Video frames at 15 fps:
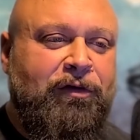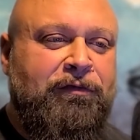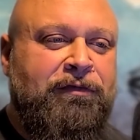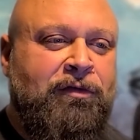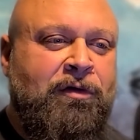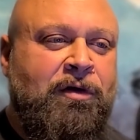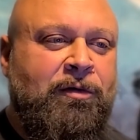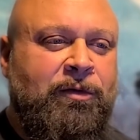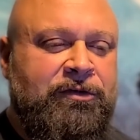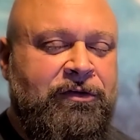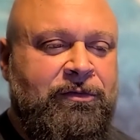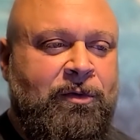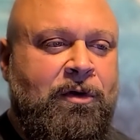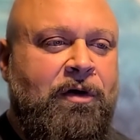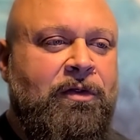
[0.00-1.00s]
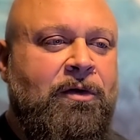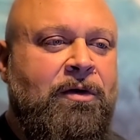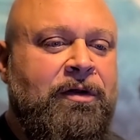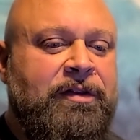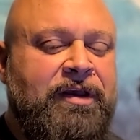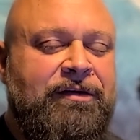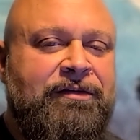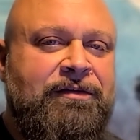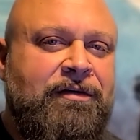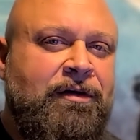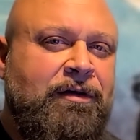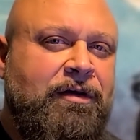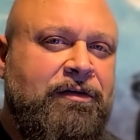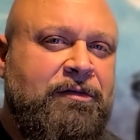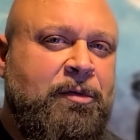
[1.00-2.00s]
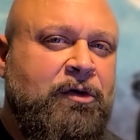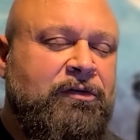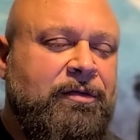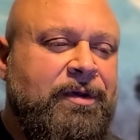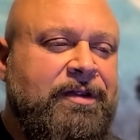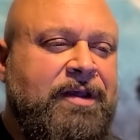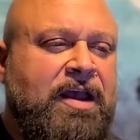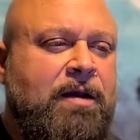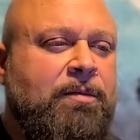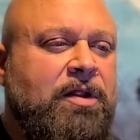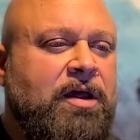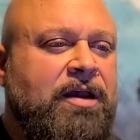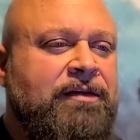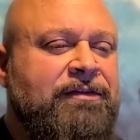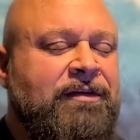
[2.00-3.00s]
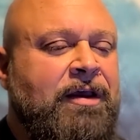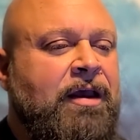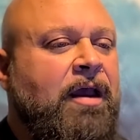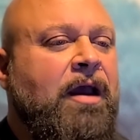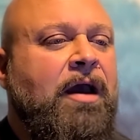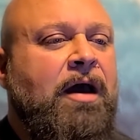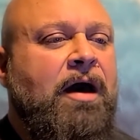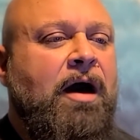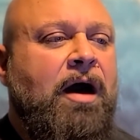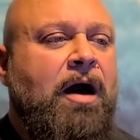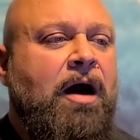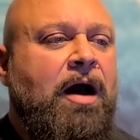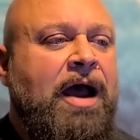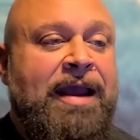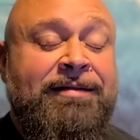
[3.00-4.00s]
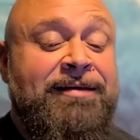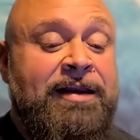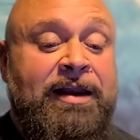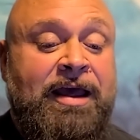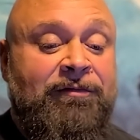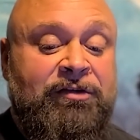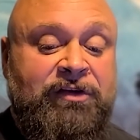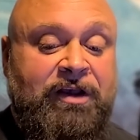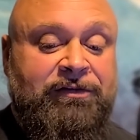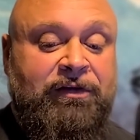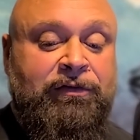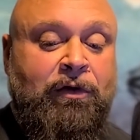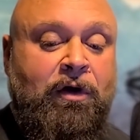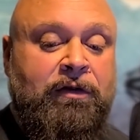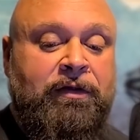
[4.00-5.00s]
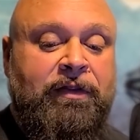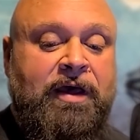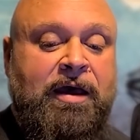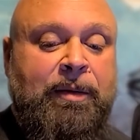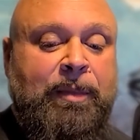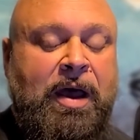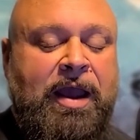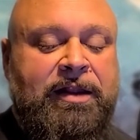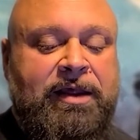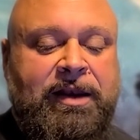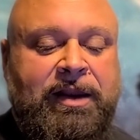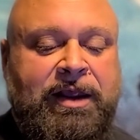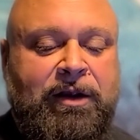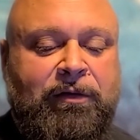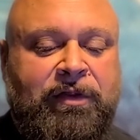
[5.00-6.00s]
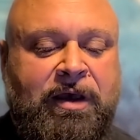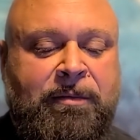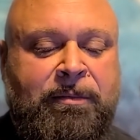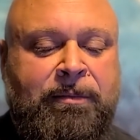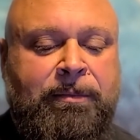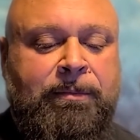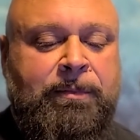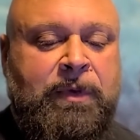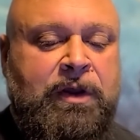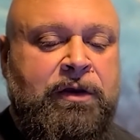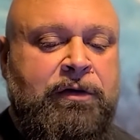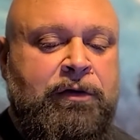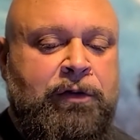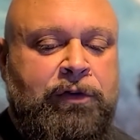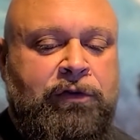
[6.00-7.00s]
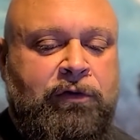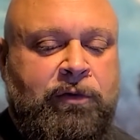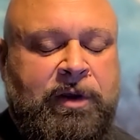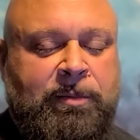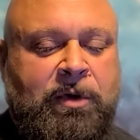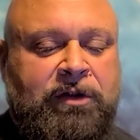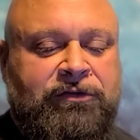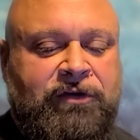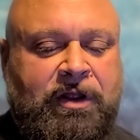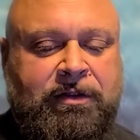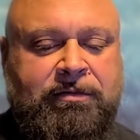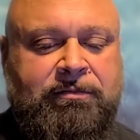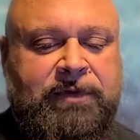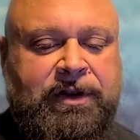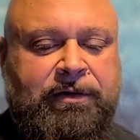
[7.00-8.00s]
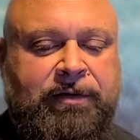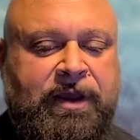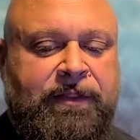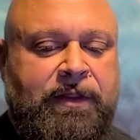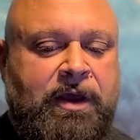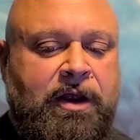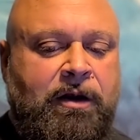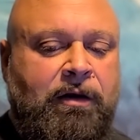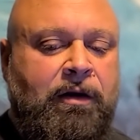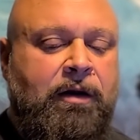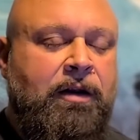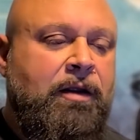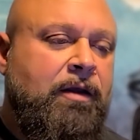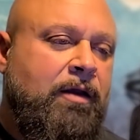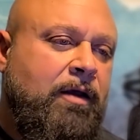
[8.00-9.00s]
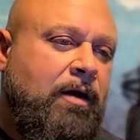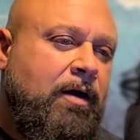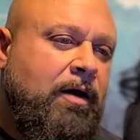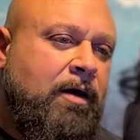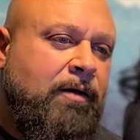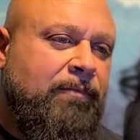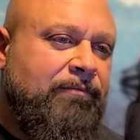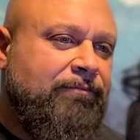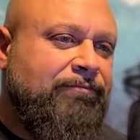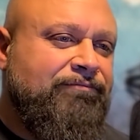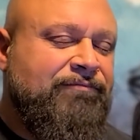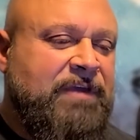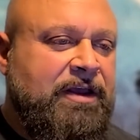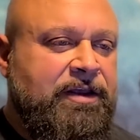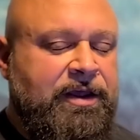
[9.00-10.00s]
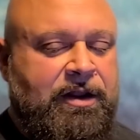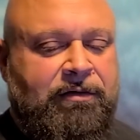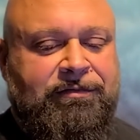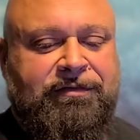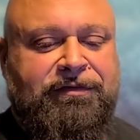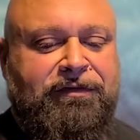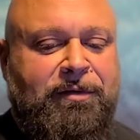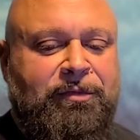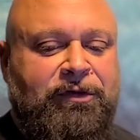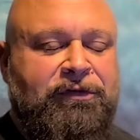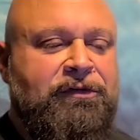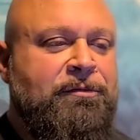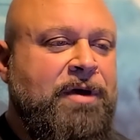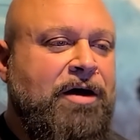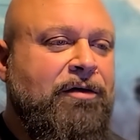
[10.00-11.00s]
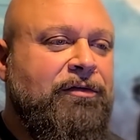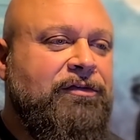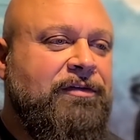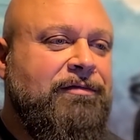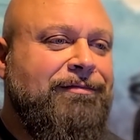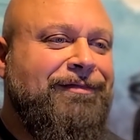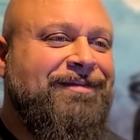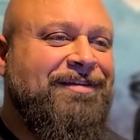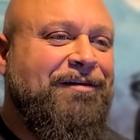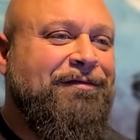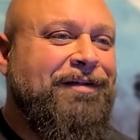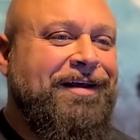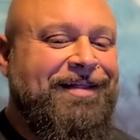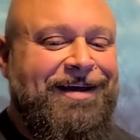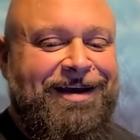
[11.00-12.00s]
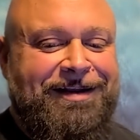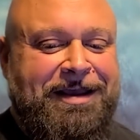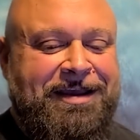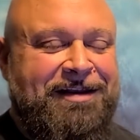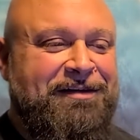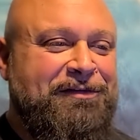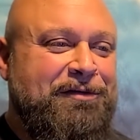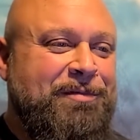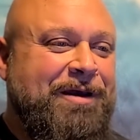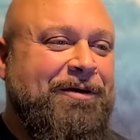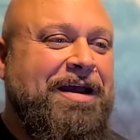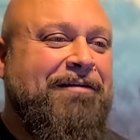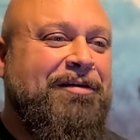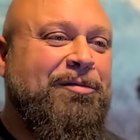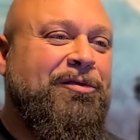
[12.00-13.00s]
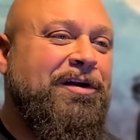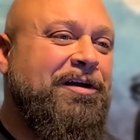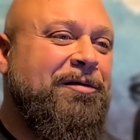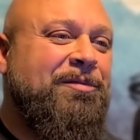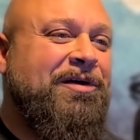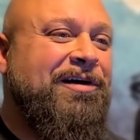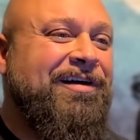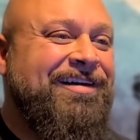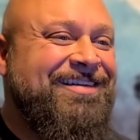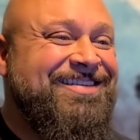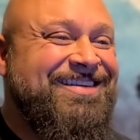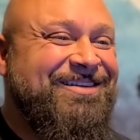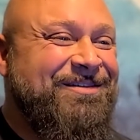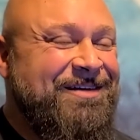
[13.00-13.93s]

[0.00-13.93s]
floor, which is where all the hauntings supposedly take place. I didn't have a chance to talk to them. I didn't hear them doing much in there, from the smells and stuff like that, and I can assume they were having a pretty good party, so